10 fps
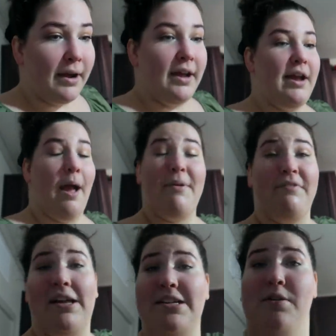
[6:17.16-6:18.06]
But I'll be
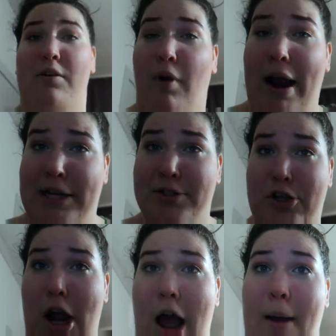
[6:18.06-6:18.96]
flexing on Ryan's
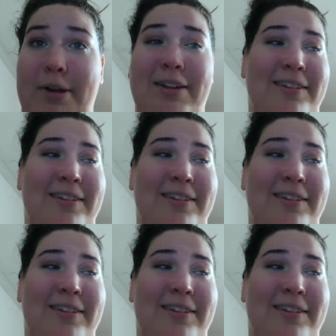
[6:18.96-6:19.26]
job.